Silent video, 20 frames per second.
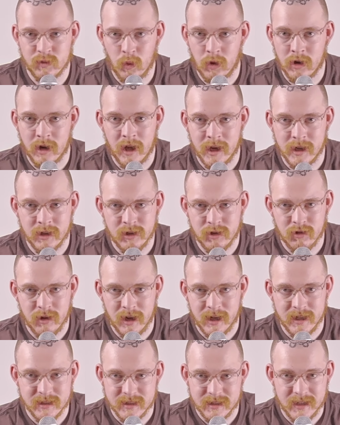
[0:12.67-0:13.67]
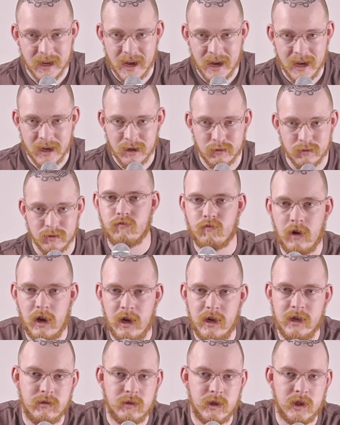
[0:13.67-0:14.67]
one-hand cracks down.
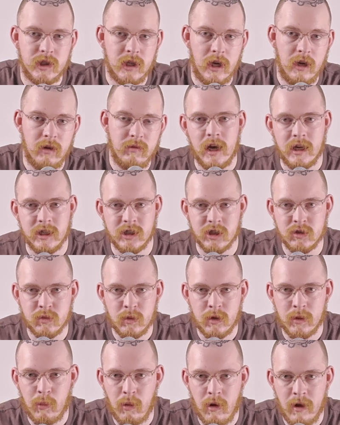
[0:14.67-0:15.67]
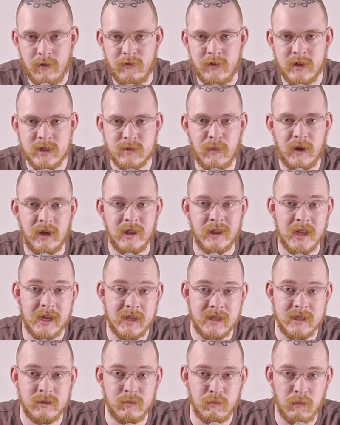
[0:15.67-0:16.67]
Right, so I just want to preface by
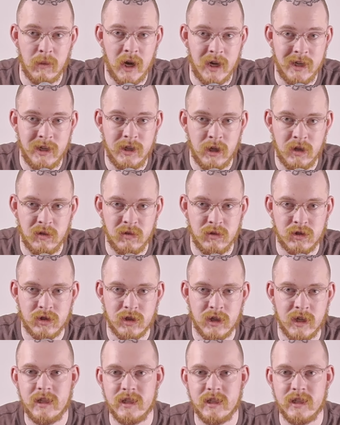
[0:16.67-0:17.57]
this is my node tree.